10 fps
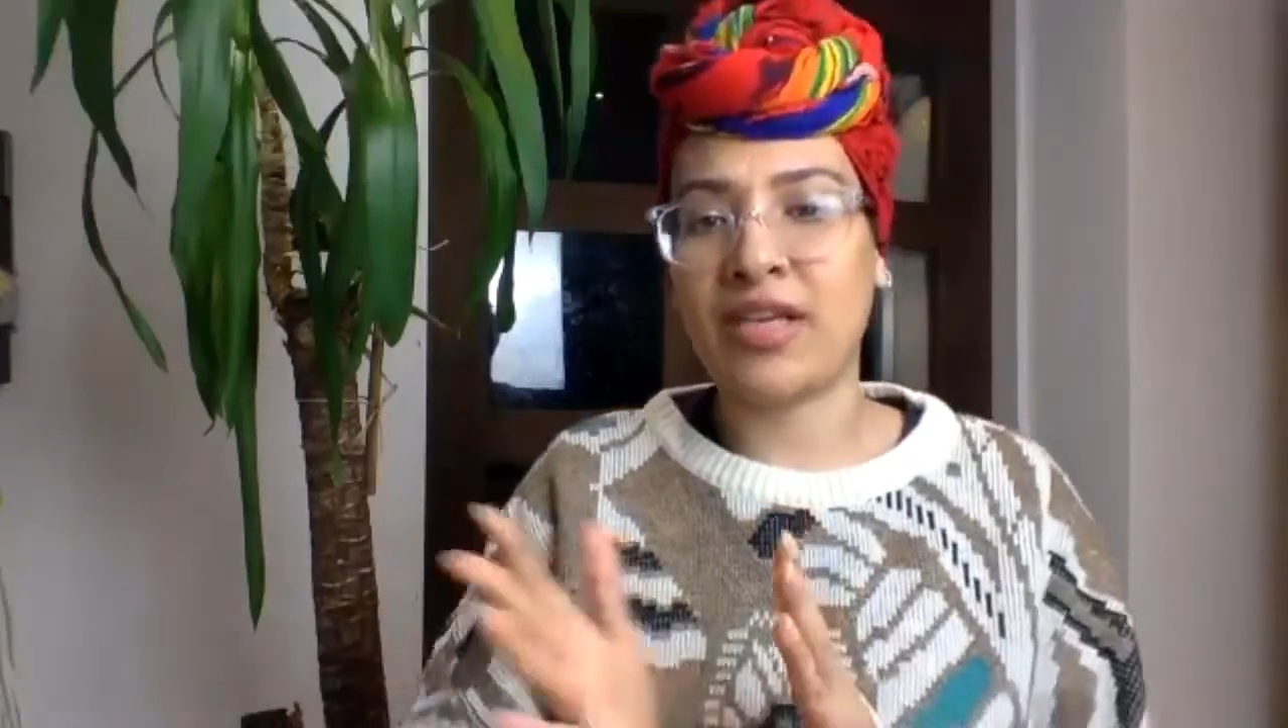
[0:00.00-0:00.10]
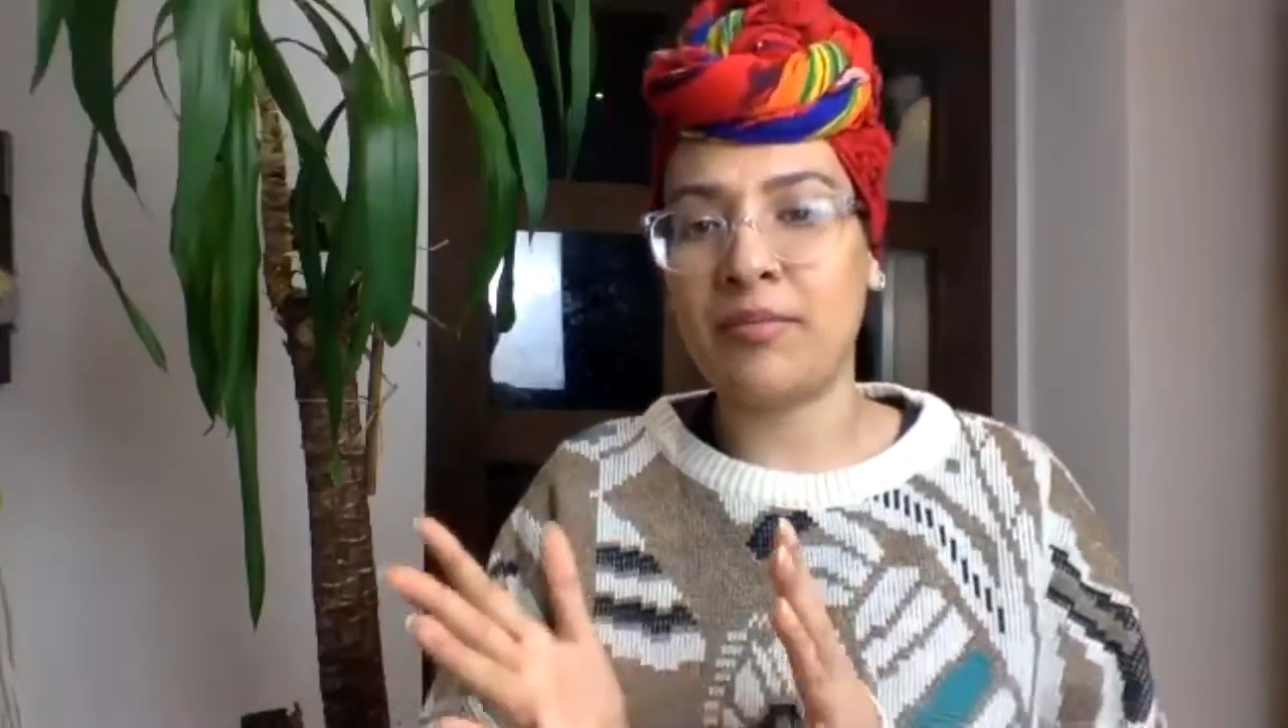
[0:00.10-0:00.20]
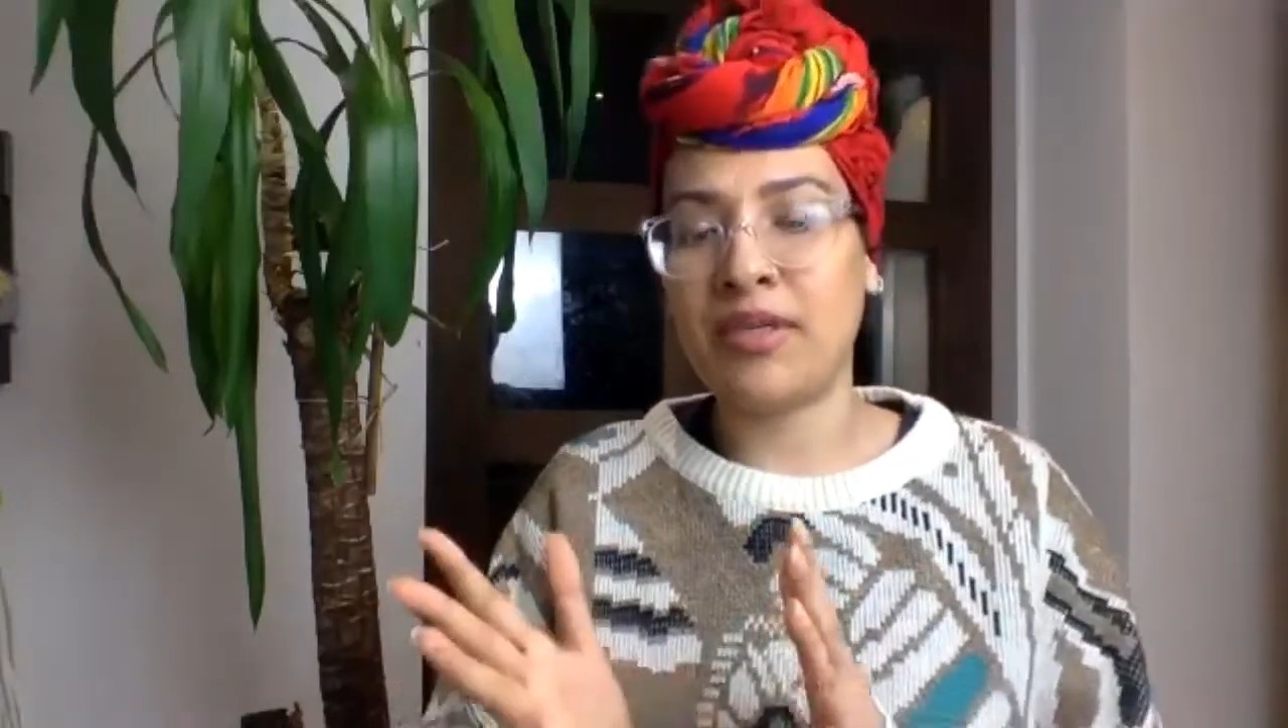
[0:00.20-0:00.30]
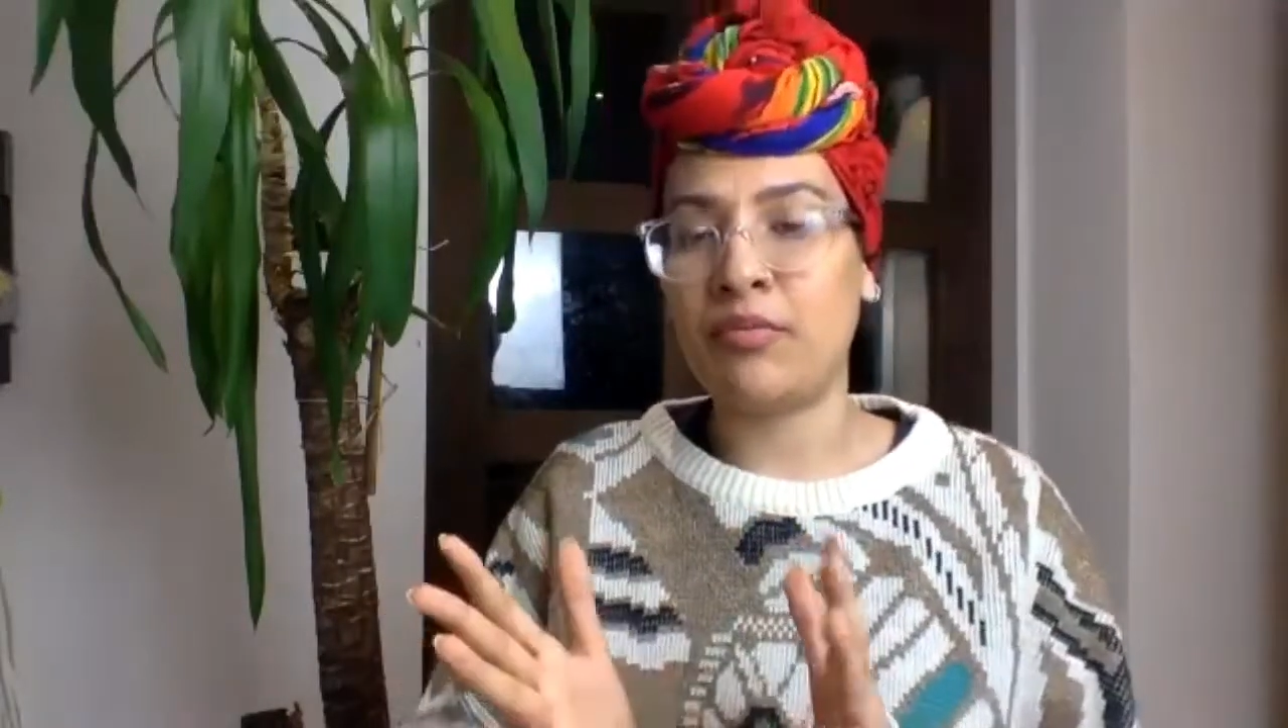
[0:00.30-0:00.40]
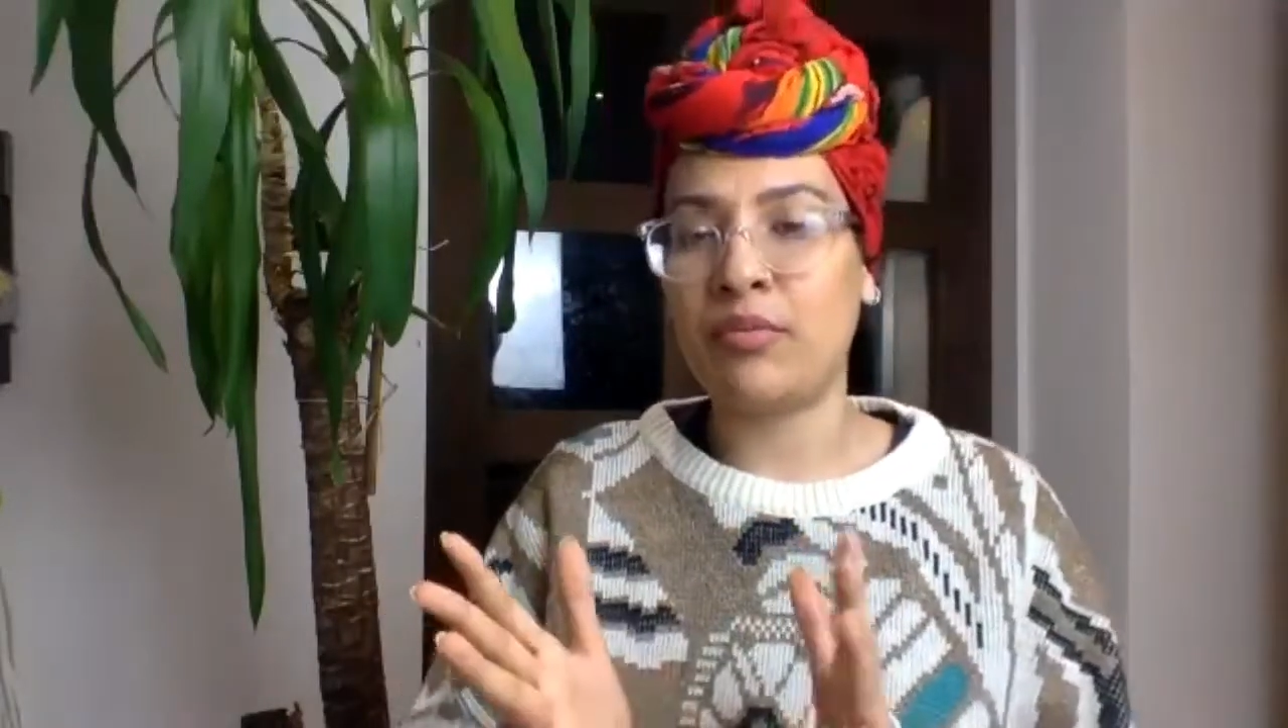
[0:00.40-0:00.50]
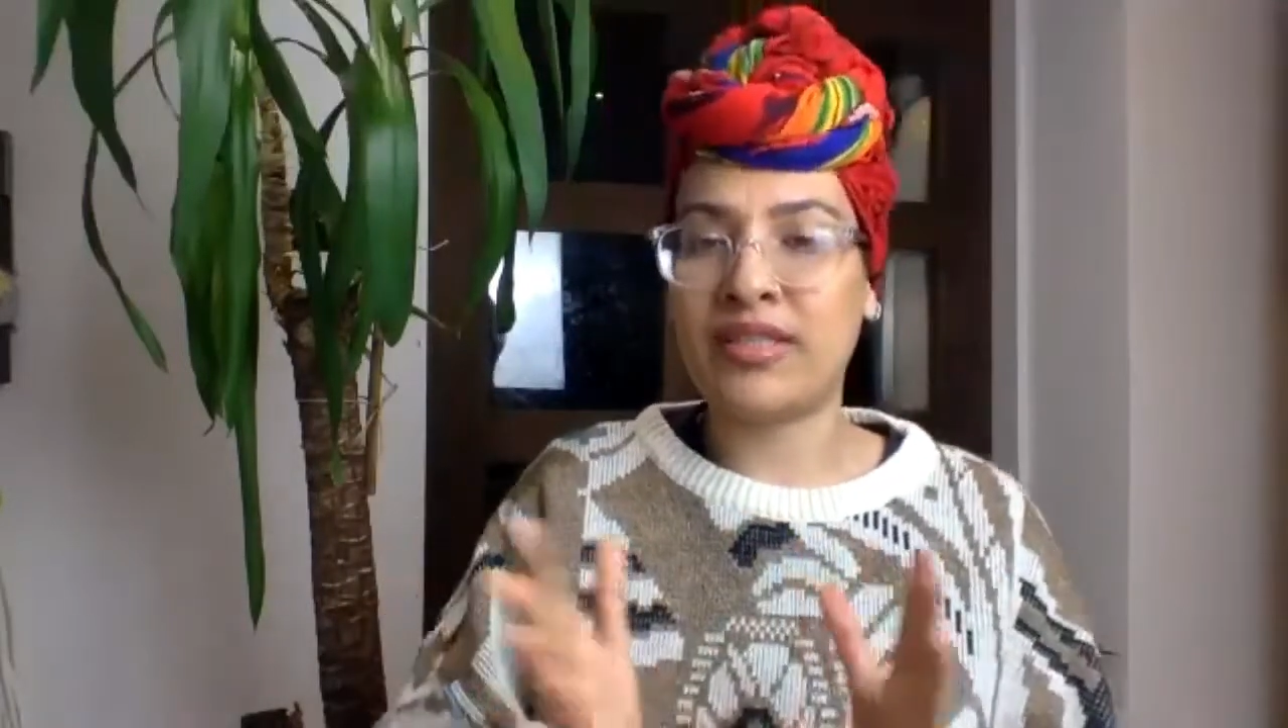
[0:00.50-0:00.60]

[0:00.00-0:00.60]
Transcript: I mean, with